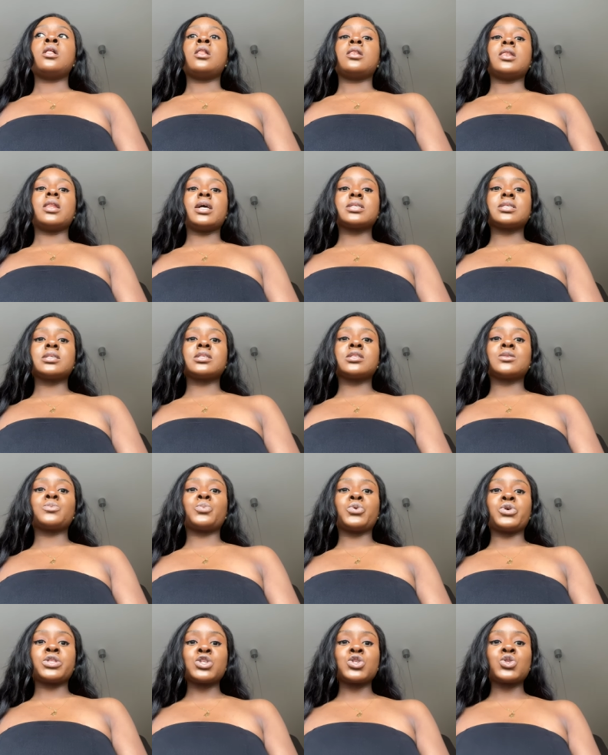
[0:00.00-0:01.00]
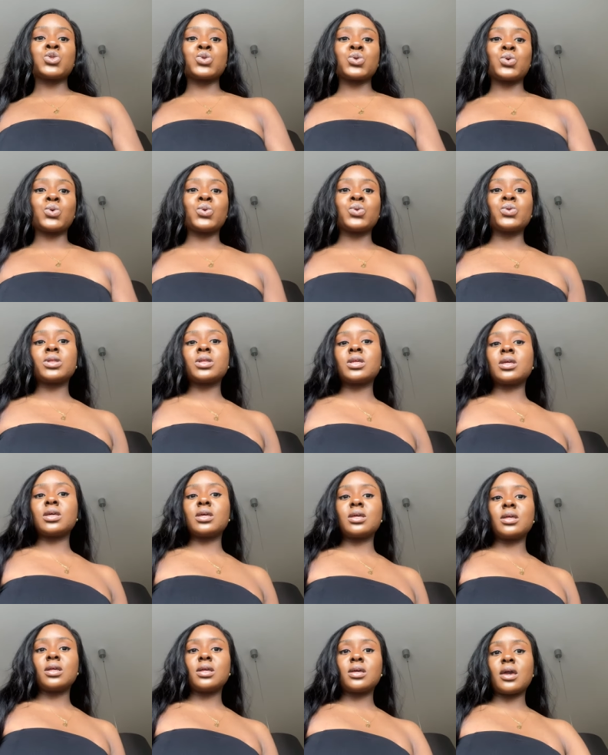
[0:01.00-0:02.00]
lessons pretty soon,
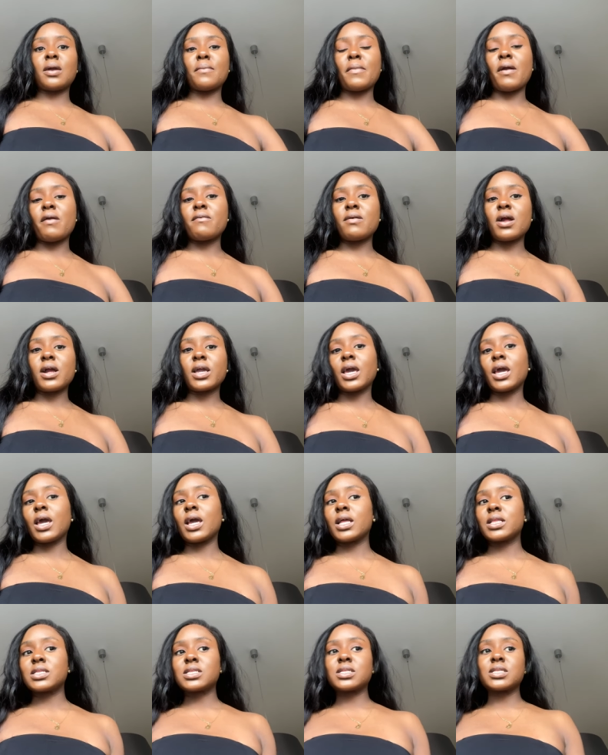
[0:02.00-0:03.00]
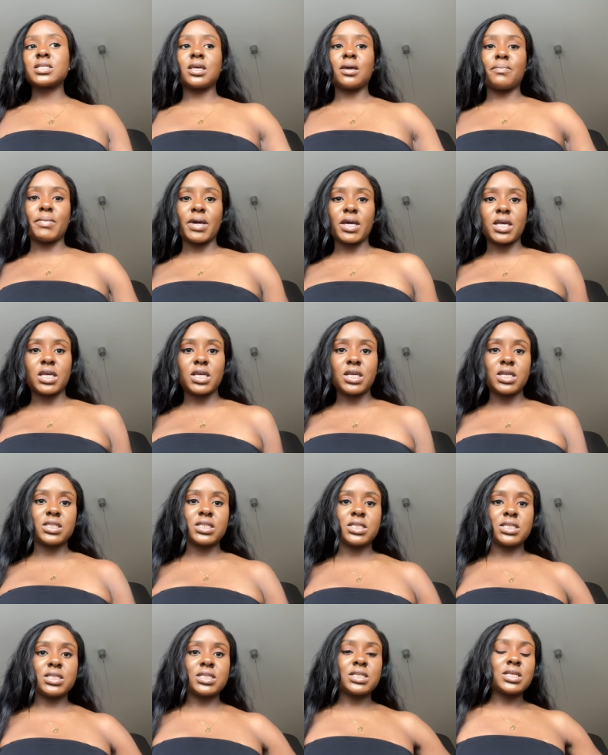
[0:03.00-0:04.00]
get my rackets, get my
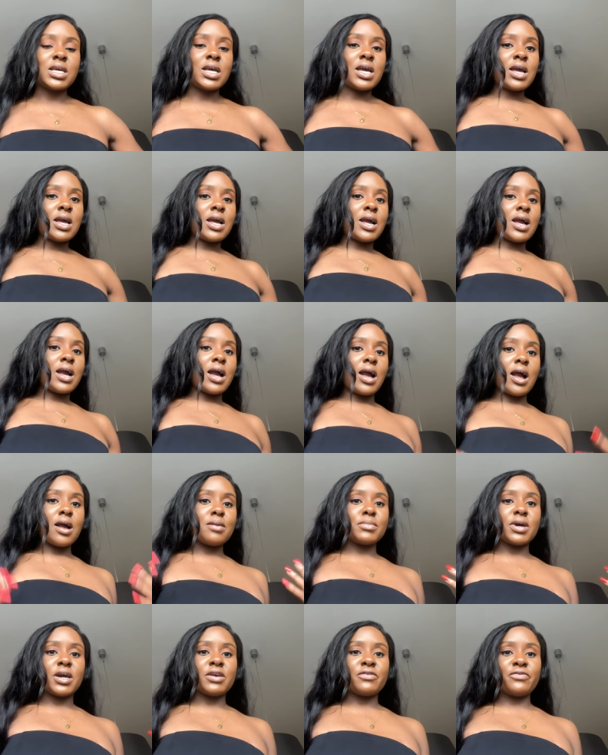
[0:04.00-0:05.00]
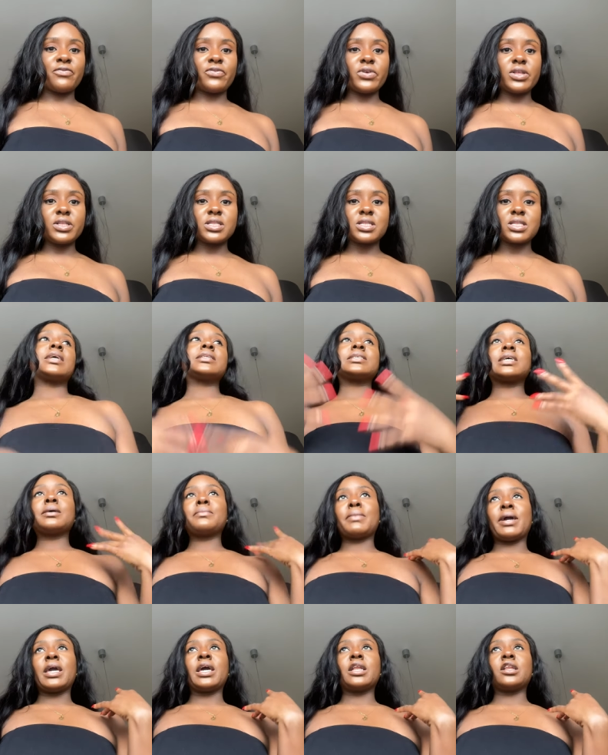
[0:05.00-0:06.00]
kits and my feet. The idea
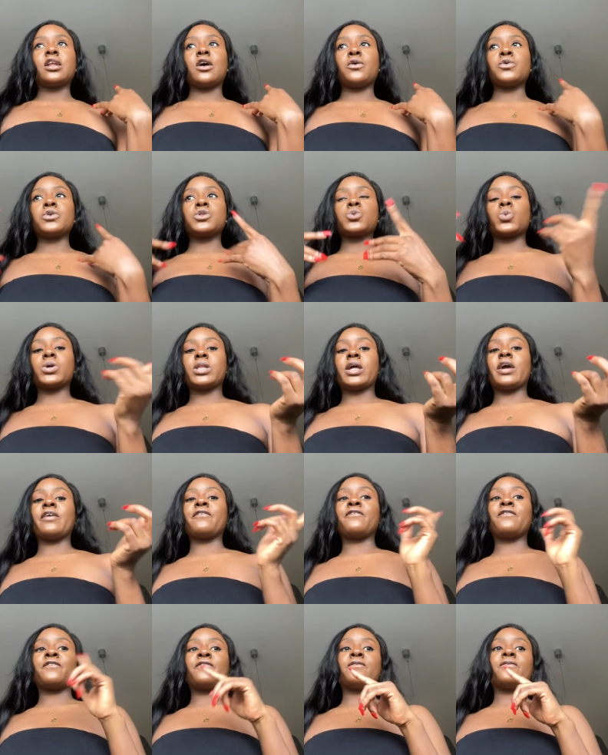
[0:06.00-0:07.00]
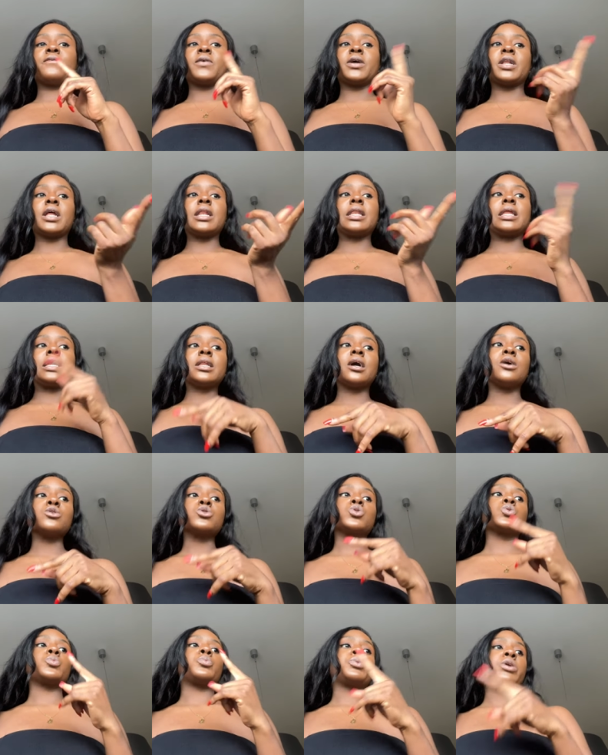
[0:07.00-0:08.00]
in my head now is when I learn how
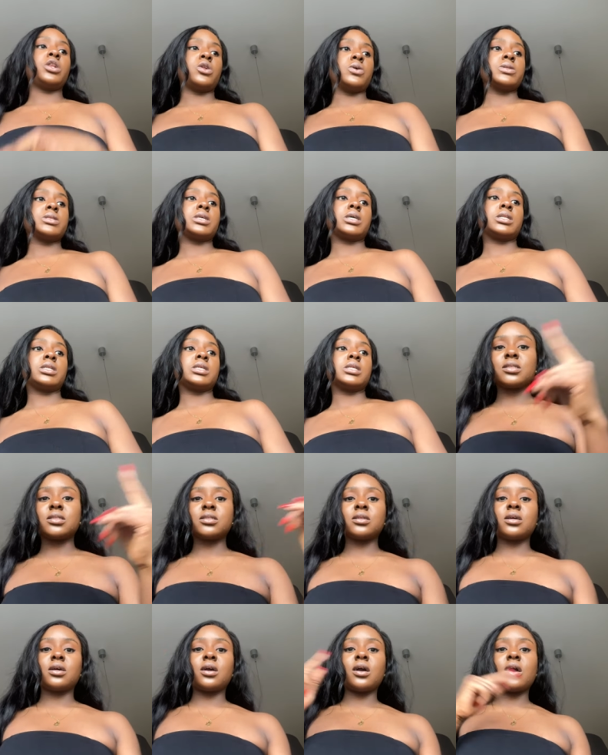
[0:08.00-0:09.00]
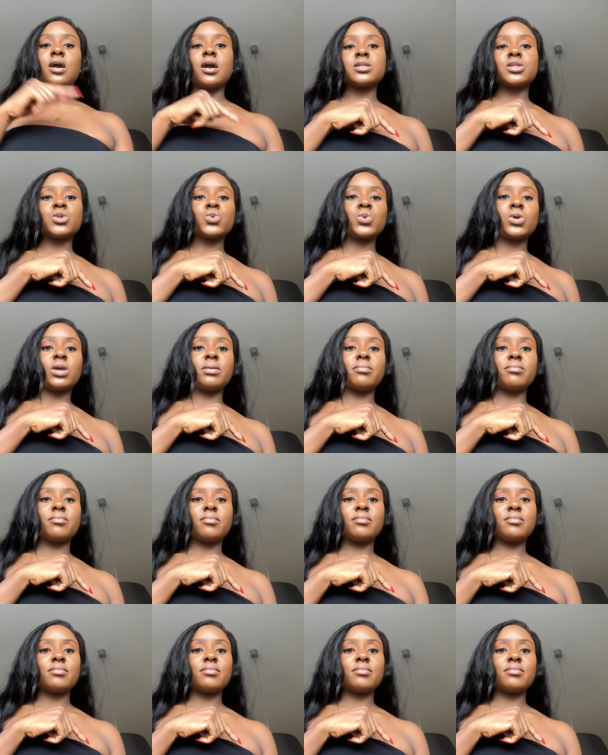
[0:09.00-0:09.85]
to play lawn tennis, I swing.